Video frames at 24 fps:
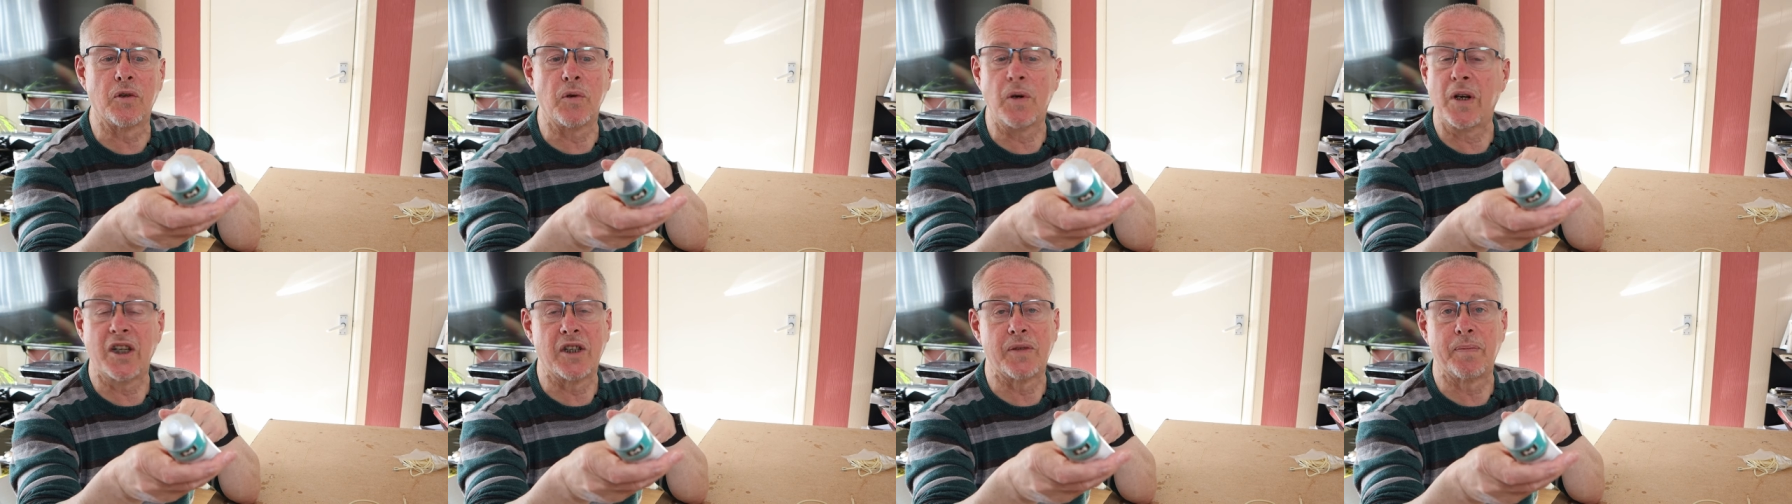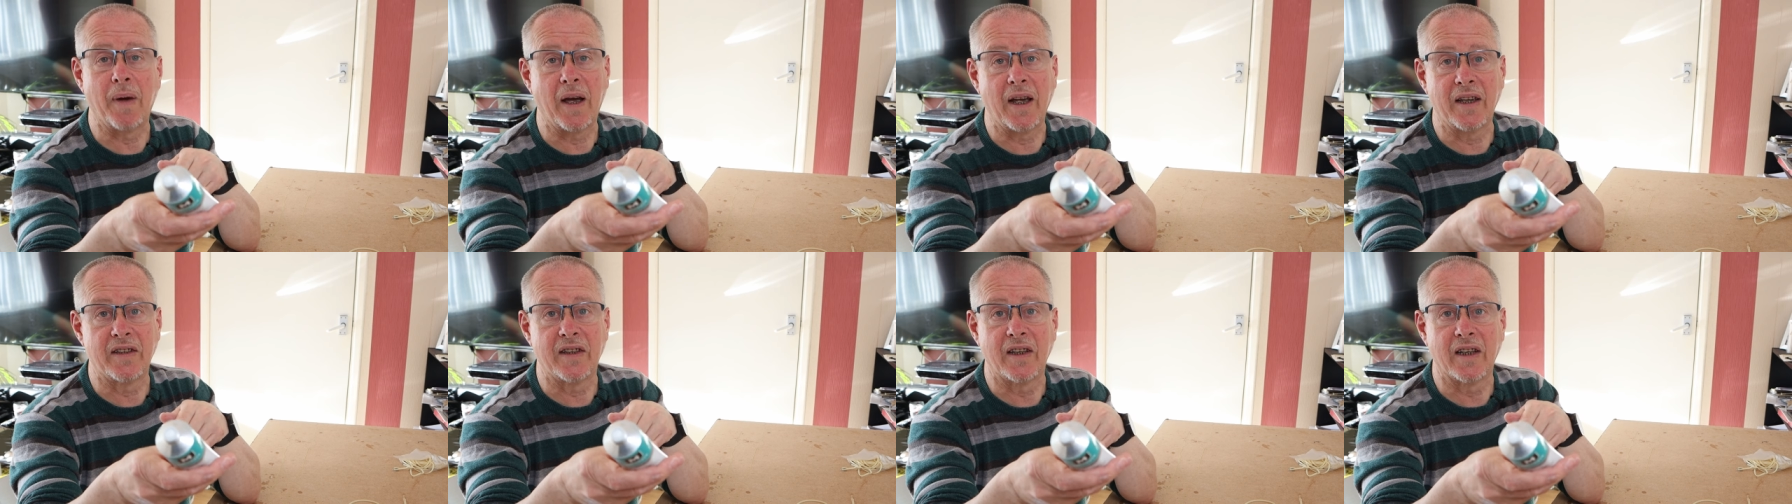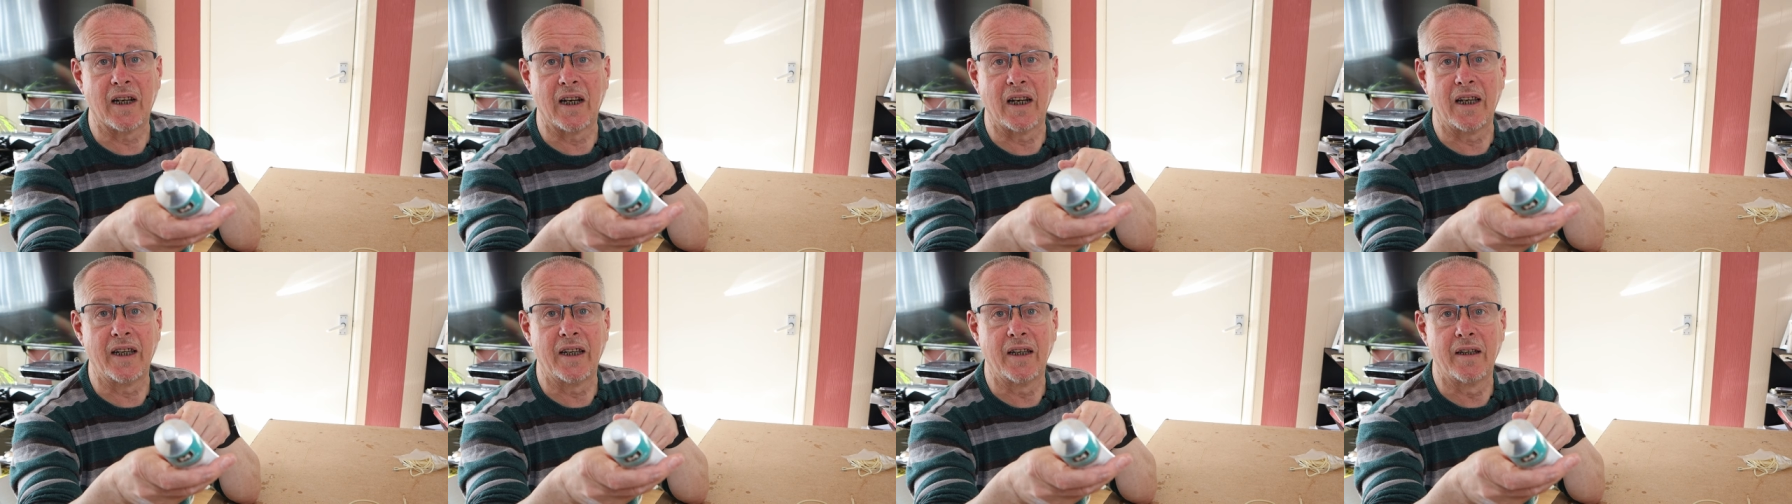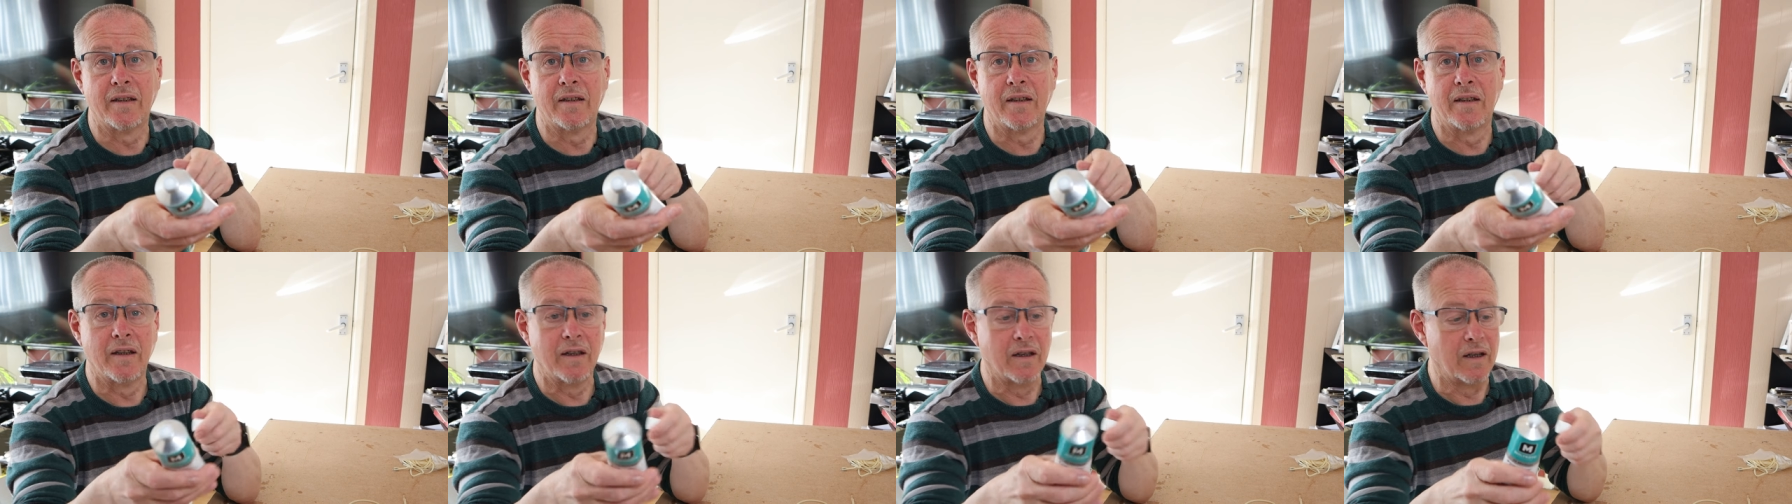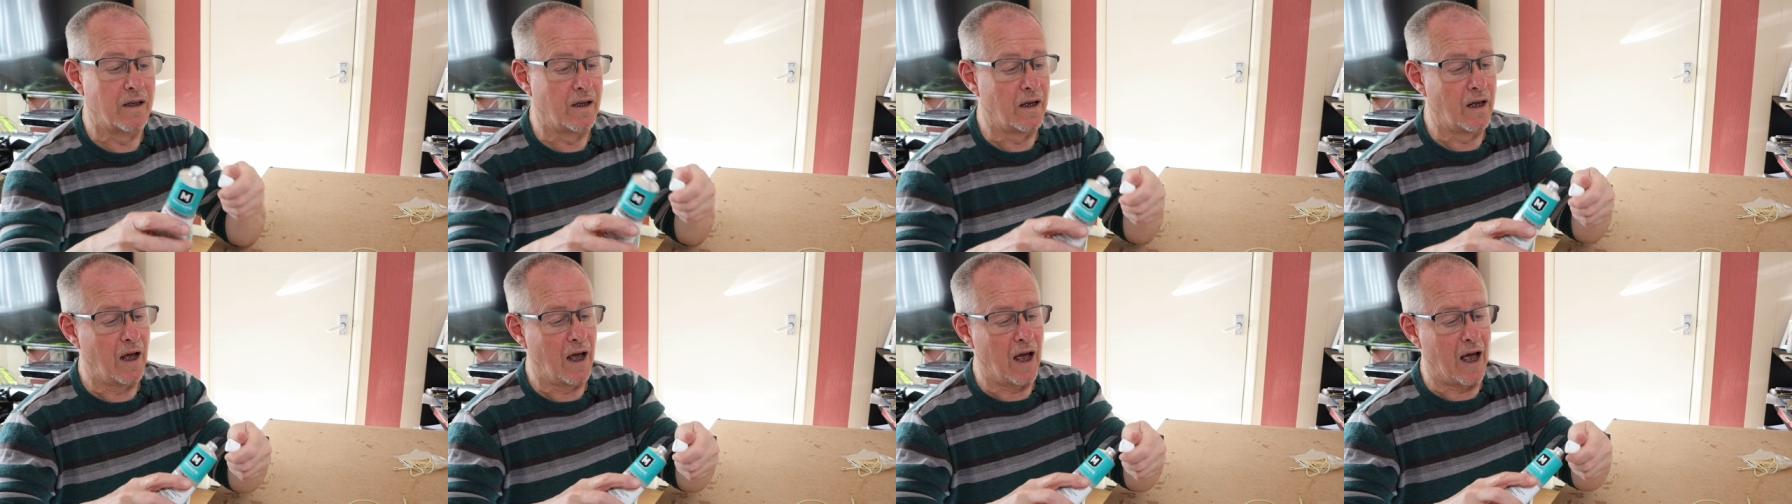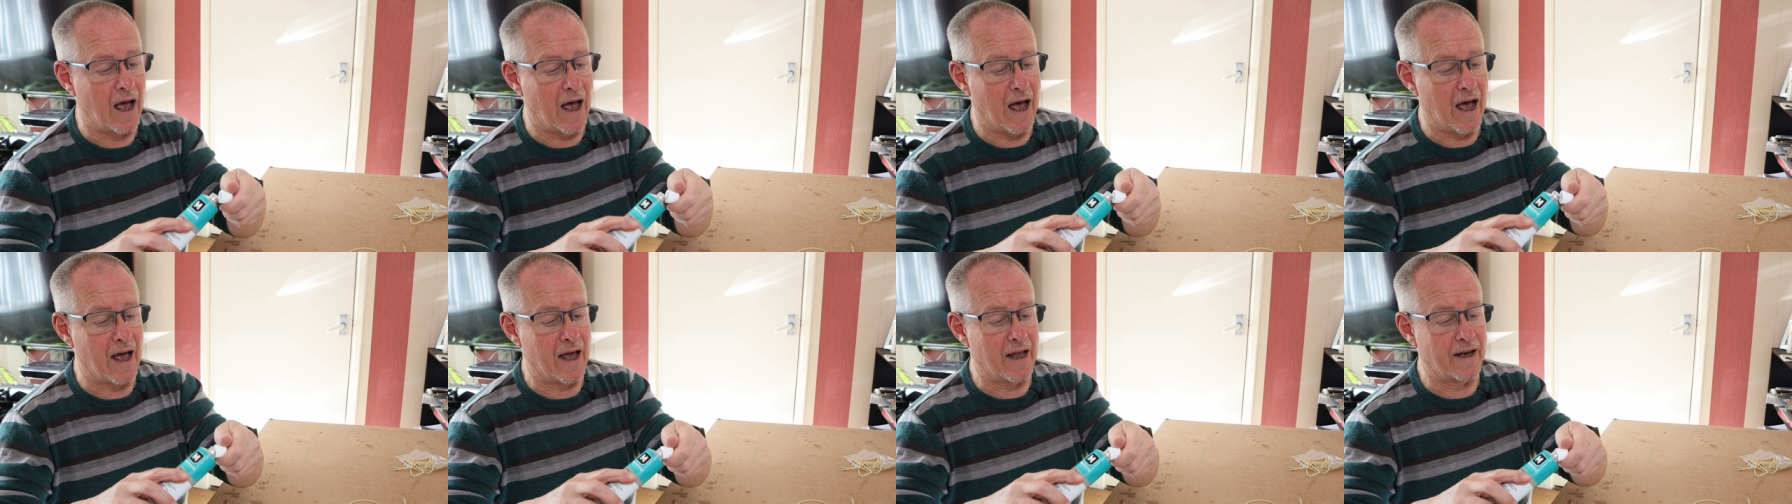grease basically.
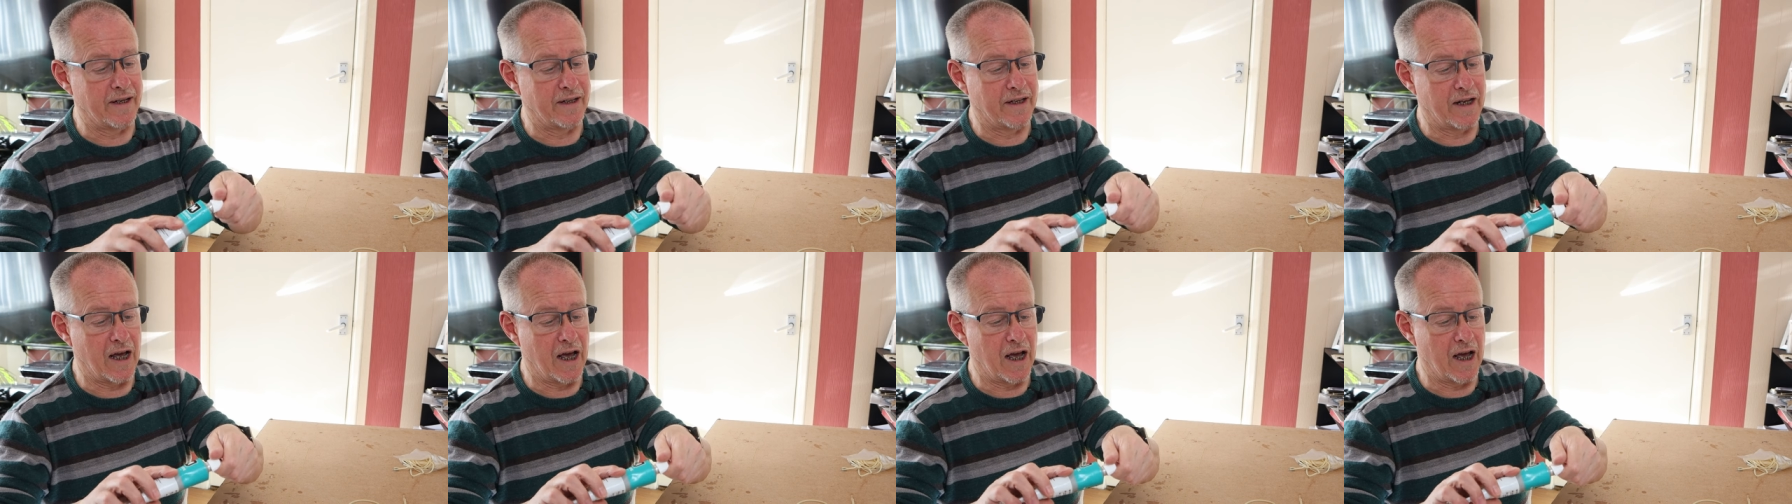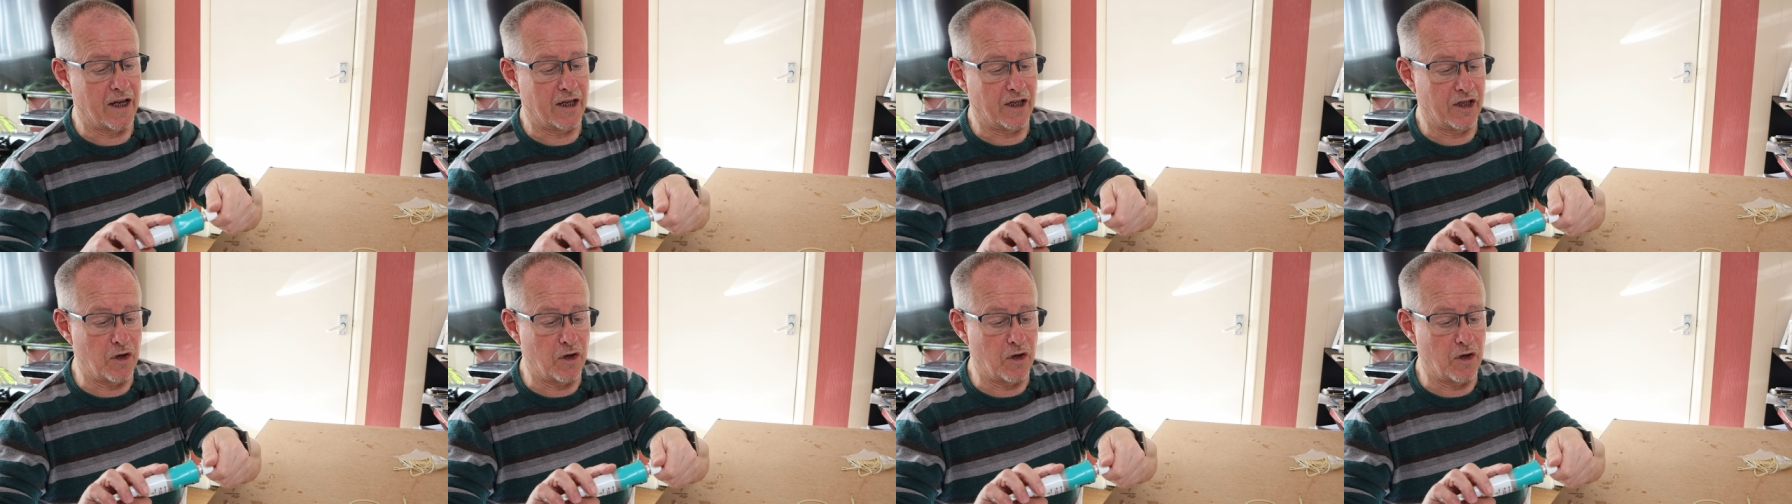And uh,